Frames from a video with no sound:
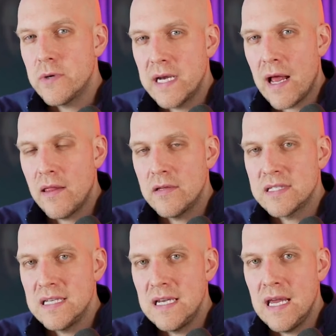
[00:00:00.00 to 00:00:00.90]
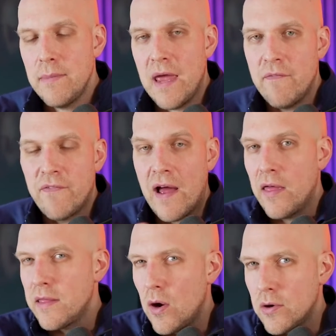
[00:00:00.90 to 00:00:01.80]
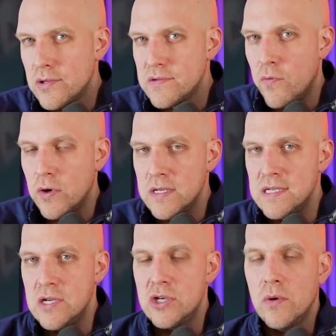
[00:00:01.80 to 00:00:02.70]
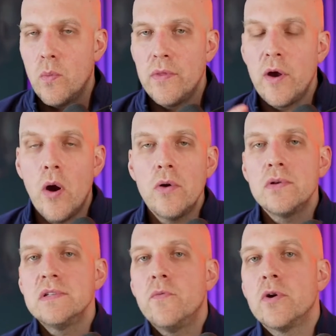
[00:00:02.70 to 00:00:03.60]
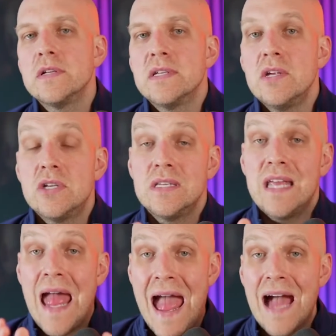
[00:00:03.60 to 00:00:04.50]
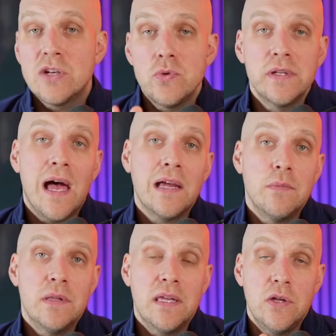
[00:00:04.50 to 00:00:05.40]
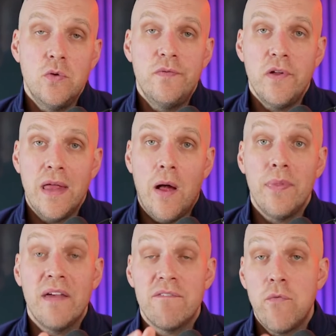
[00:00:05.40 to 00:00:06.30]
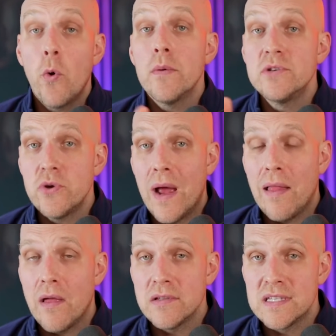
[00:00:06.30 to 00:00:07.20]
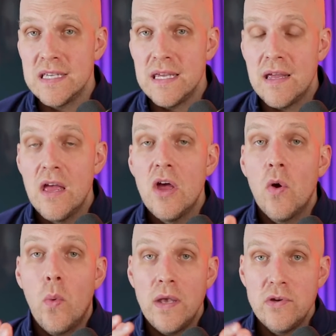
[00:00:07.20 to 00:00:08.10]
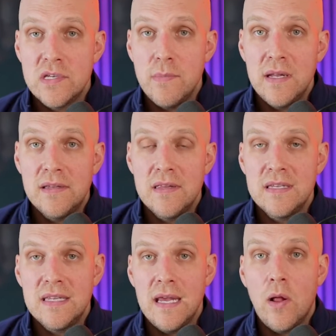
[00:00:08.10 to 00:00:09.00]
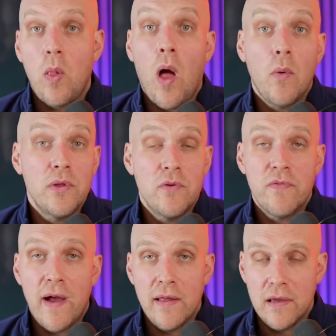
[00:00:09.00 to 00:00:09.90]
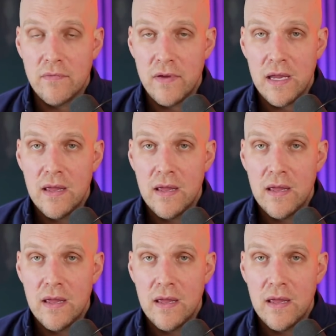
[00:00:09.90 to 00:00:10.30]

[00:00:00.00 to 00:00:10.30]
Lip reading: LLC name and filing the articles of organization? Well, the articles of organization is the actual document that you fill out that forms your LLC when you submit it to the state along with your filing fee.